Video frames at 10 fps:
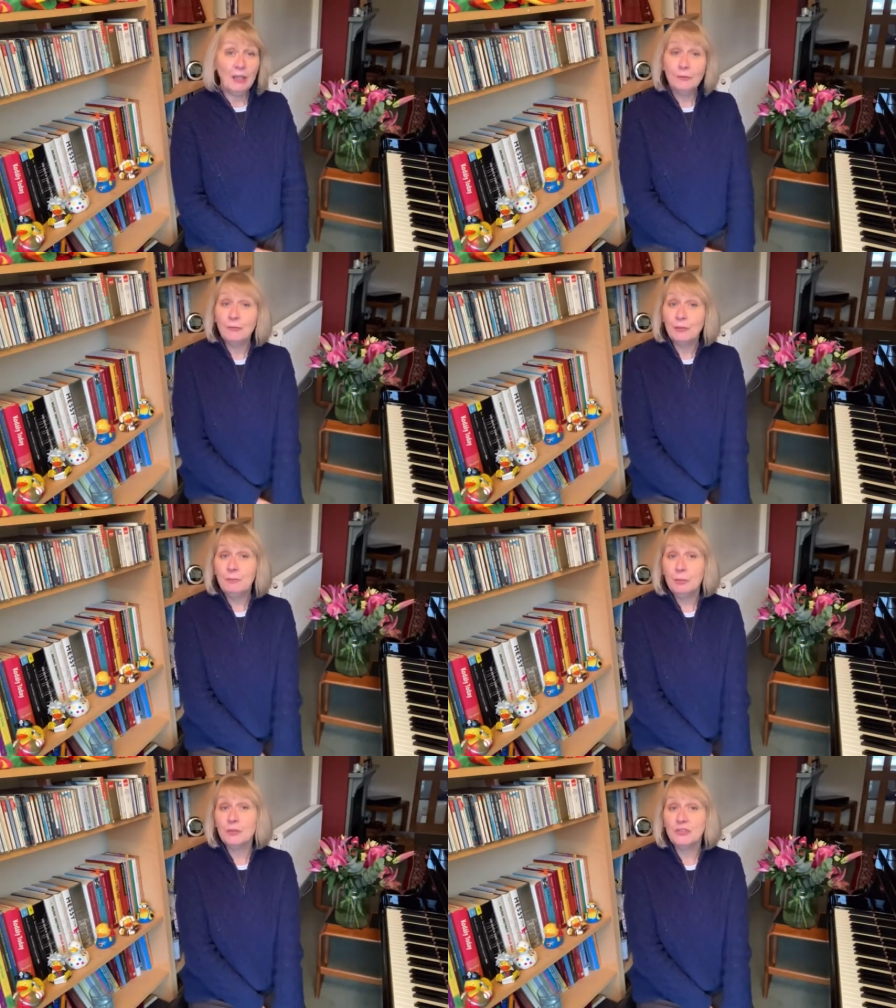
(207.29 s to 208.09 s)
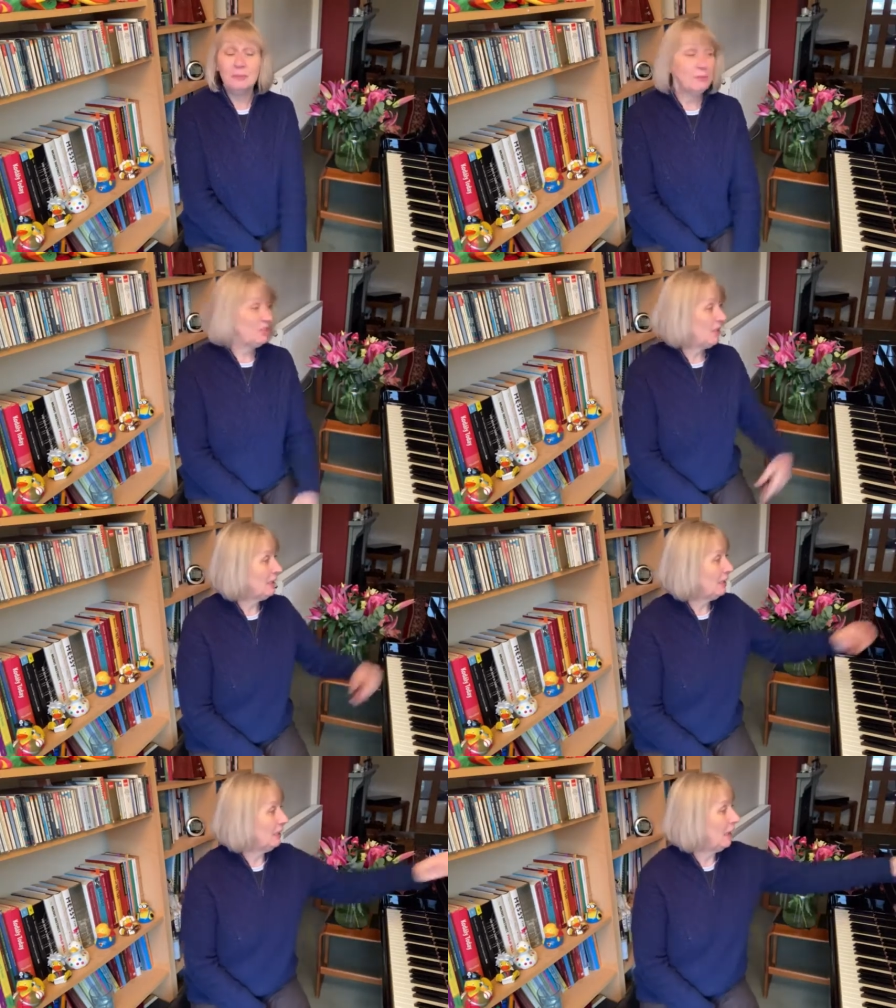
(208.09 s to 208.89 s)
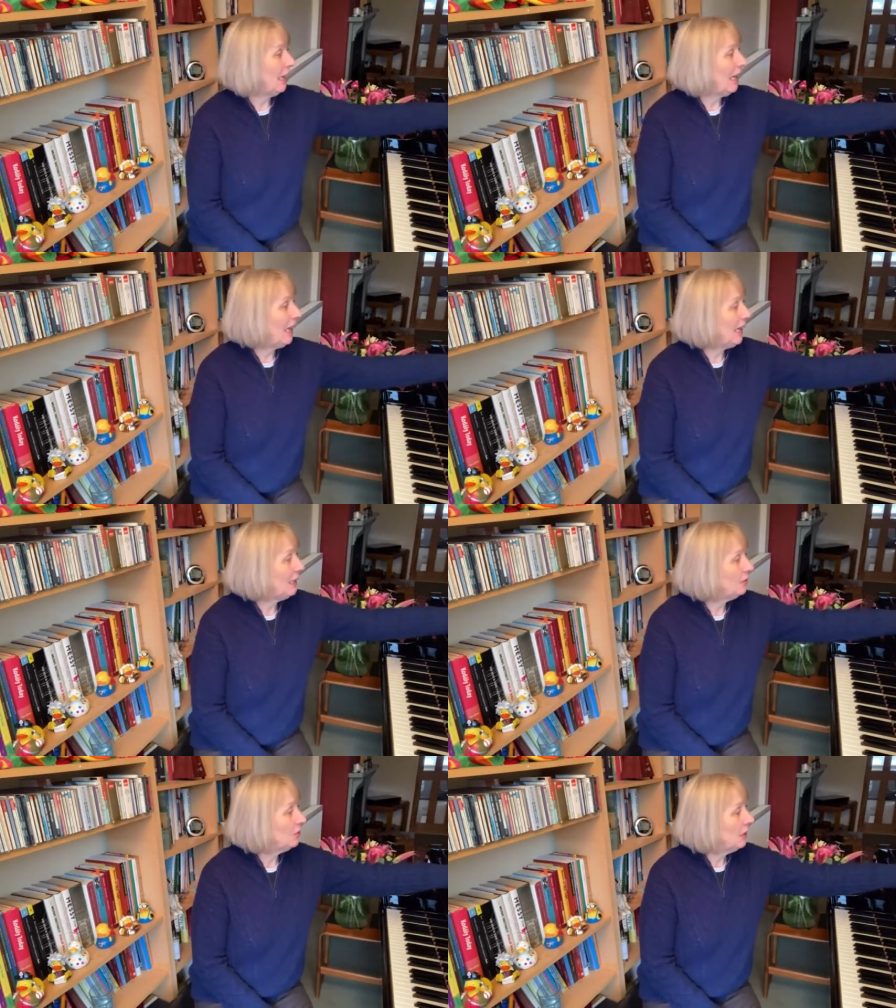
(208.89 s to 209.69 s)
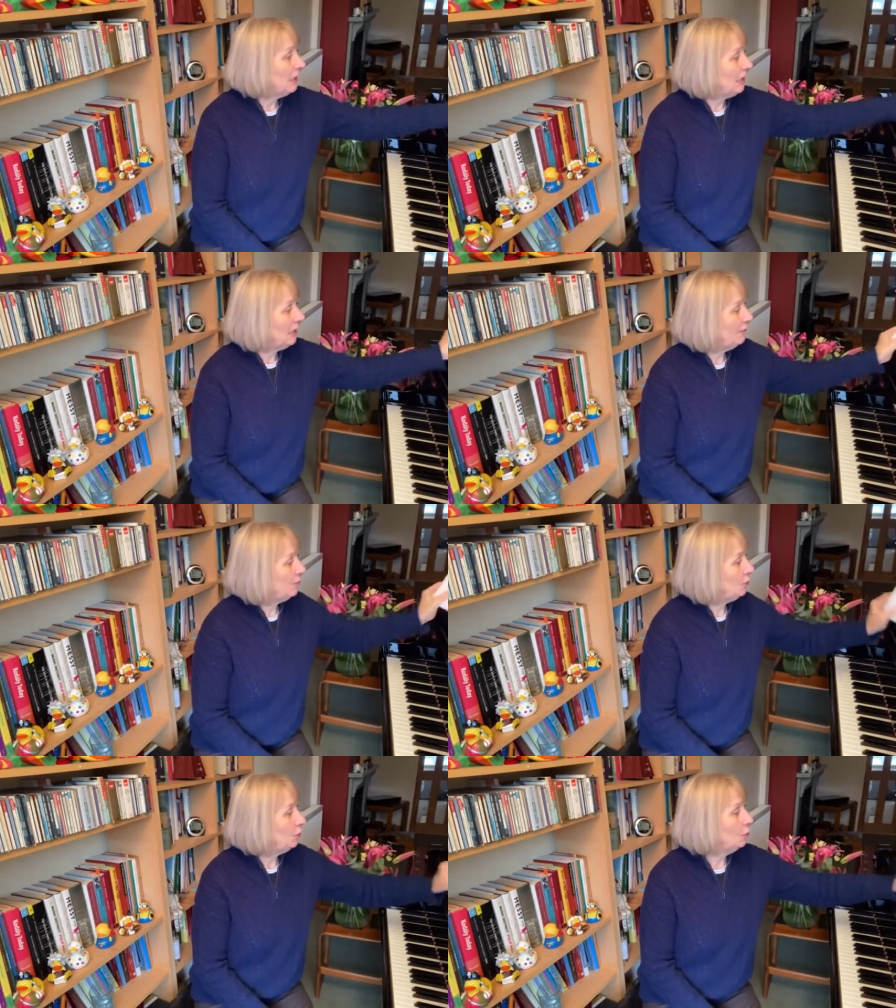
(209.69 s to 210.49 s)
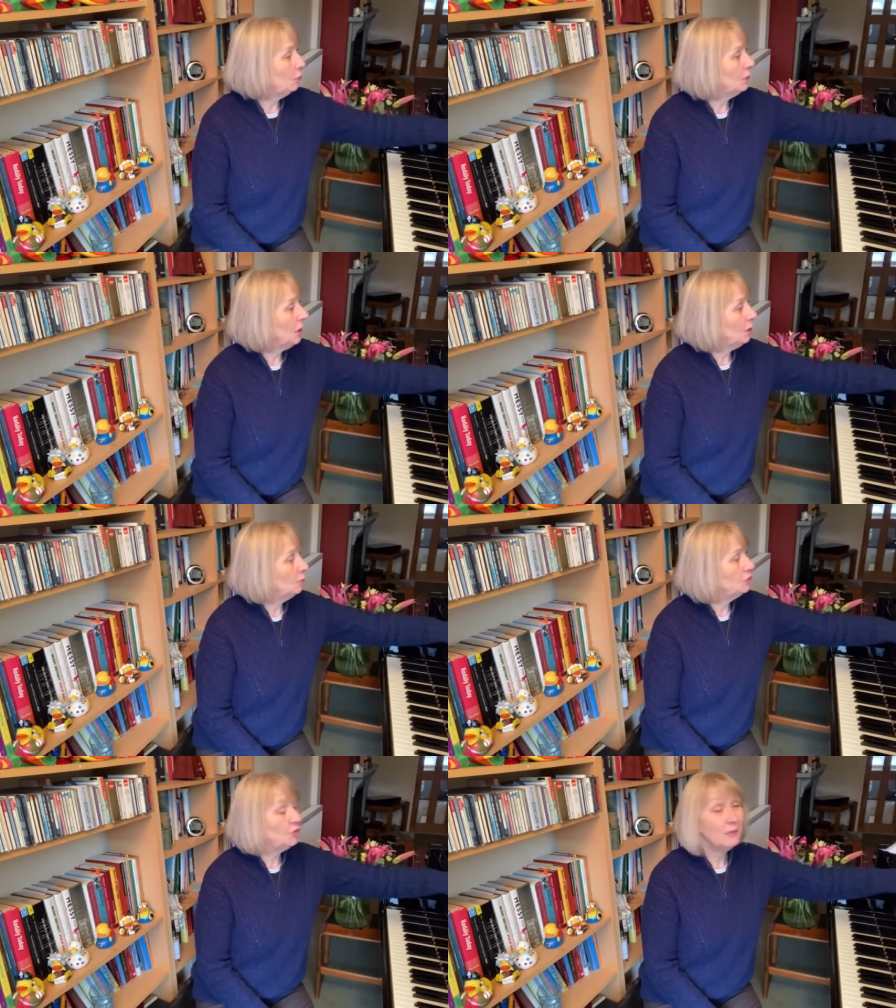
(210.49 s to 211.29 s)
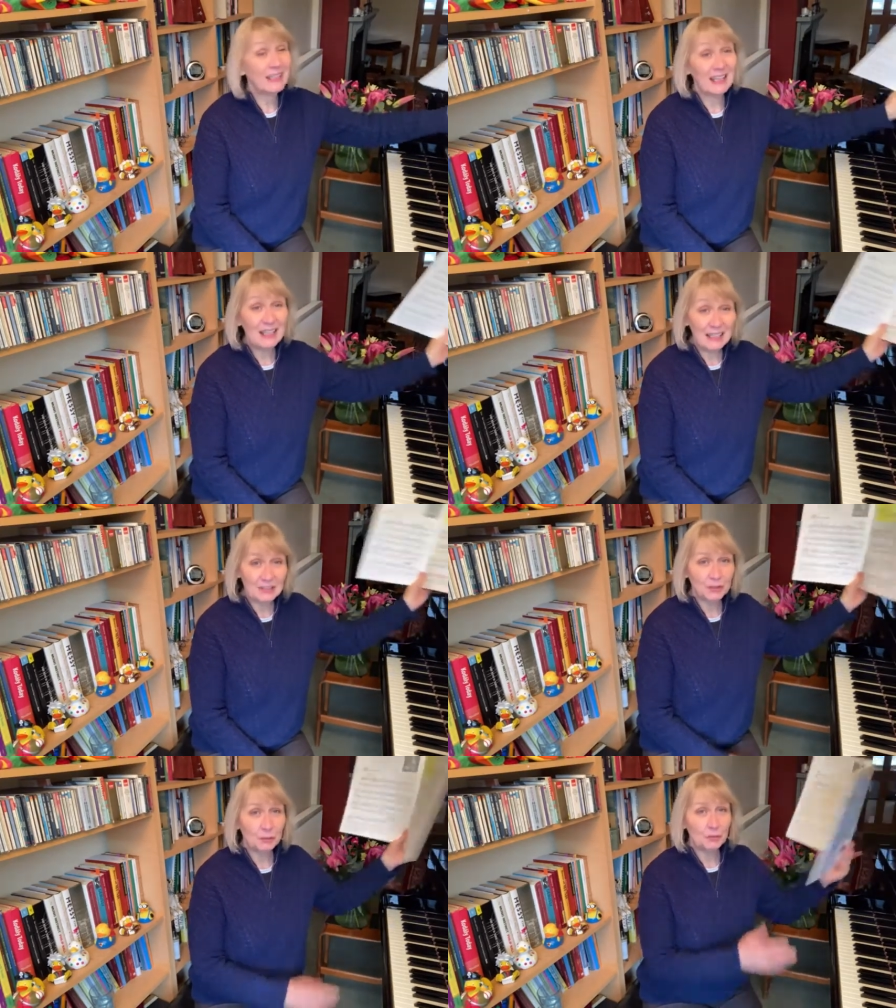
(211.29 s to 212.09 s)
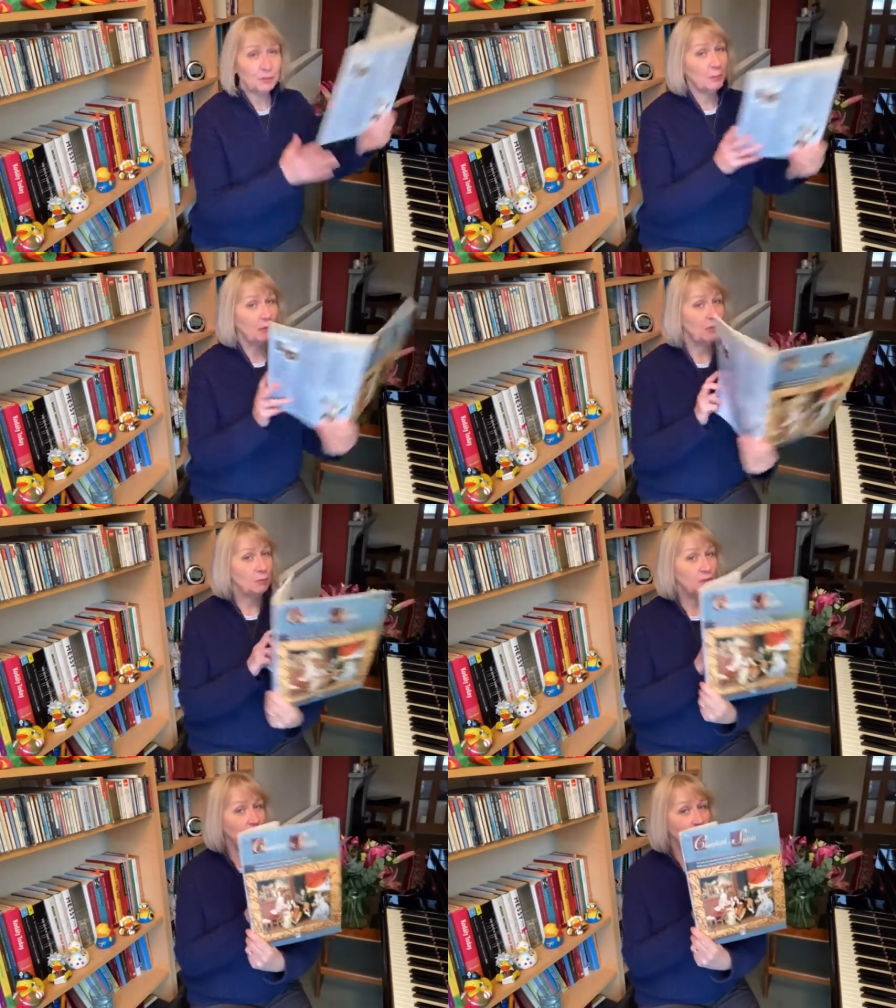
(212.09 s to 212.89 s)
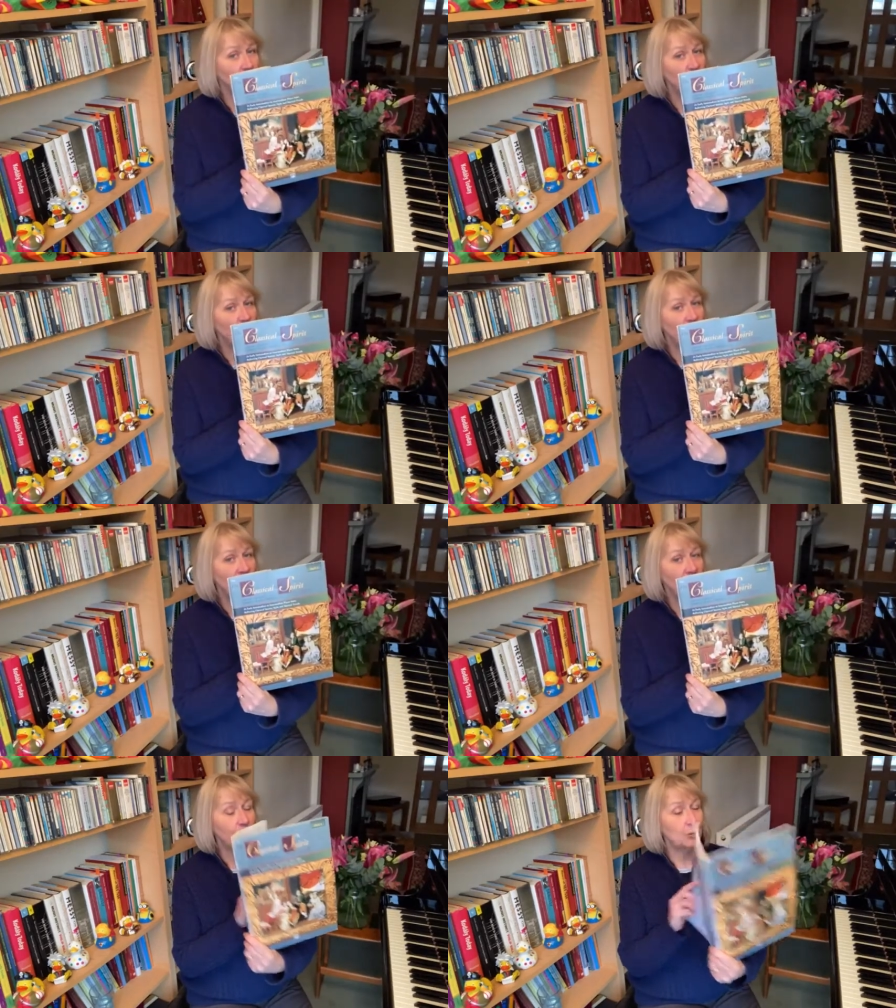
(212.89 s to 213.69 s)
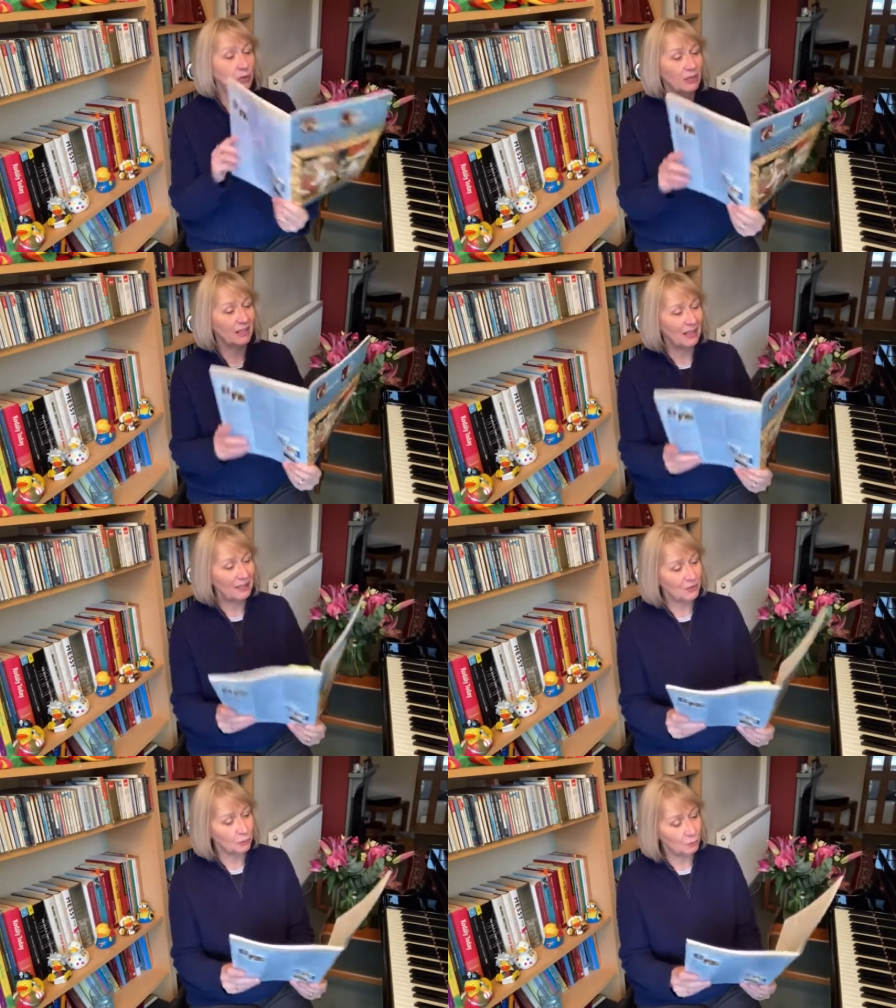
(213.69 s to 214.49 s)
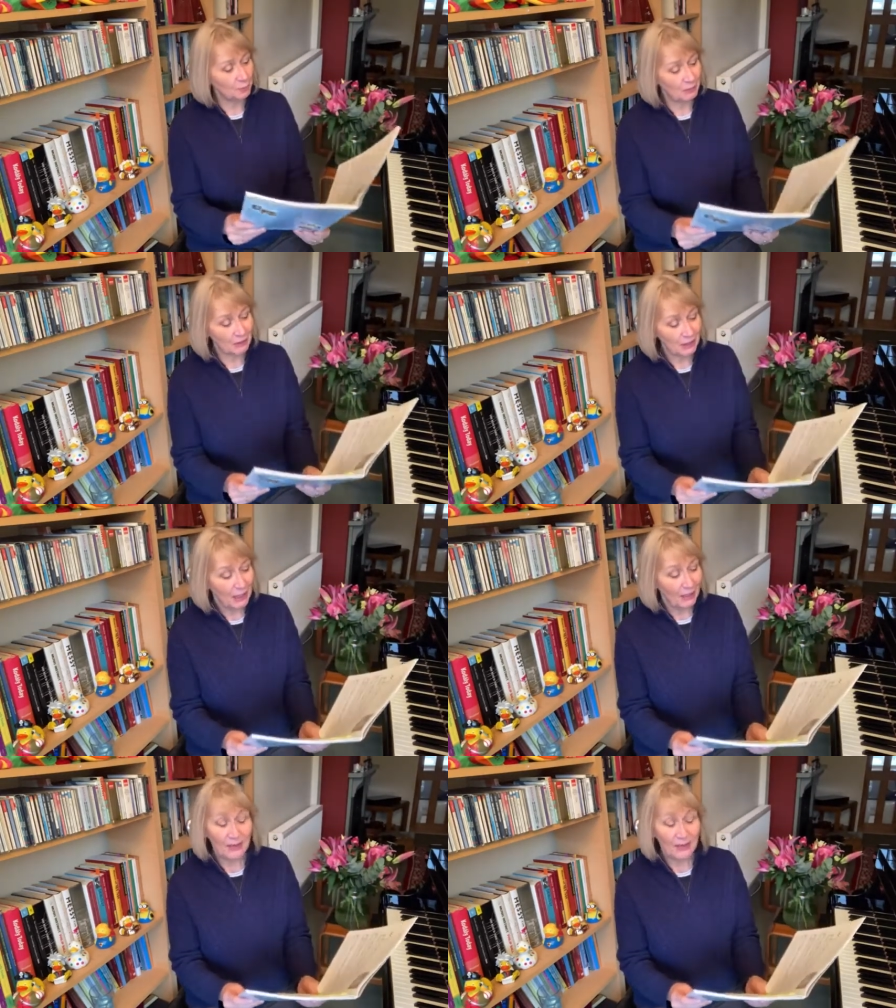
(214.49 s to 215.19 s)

Alfred books in particular, and if you go to the Classical Spirit, which is a superset of books, the Classical Spirit,